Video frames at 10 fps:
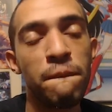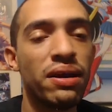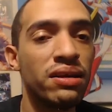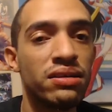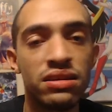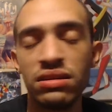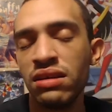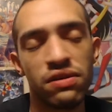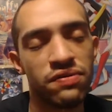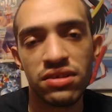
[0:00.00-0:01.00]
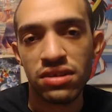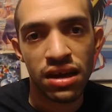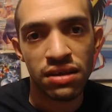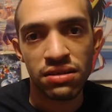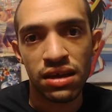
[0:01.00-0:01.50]
But this is not the first
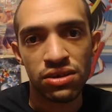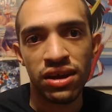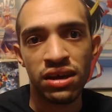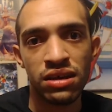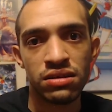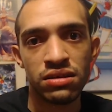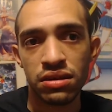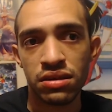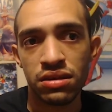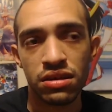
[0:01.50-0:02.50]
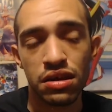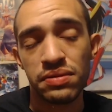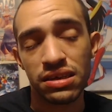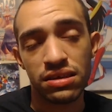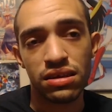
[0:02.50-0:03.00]
time that Square Enix does
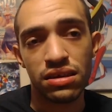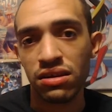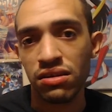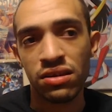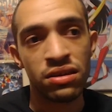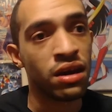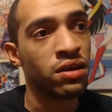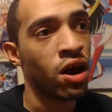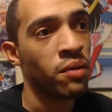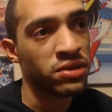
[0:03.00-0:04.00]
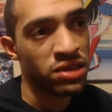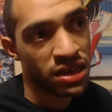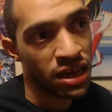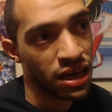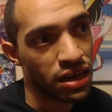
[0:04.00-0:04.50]
stuff like this. You know, there's other RPG
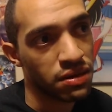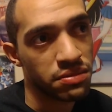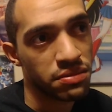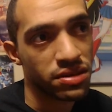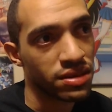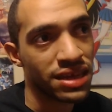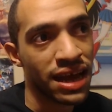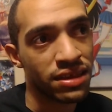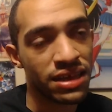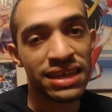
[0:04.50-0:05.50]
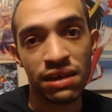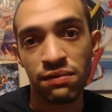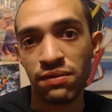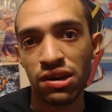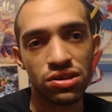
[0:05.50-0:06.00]
games that they did
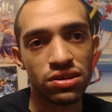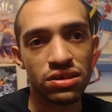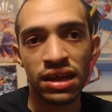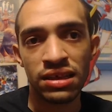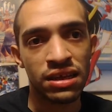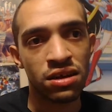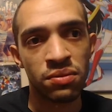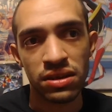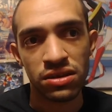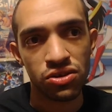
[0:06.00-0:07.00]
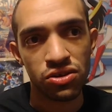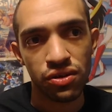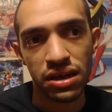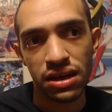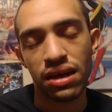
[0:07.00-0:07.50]
rush that didn't complete the
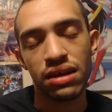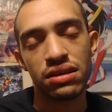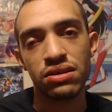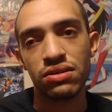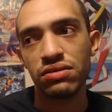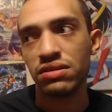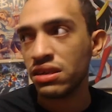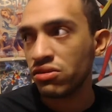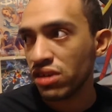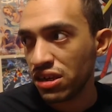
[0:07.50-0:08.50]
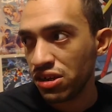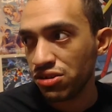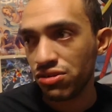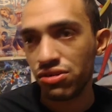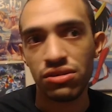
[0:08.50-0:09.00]
story, like, you know,
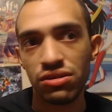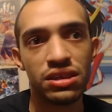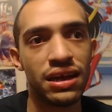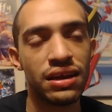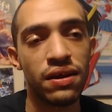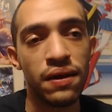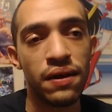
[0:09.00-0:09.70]
Xenogears and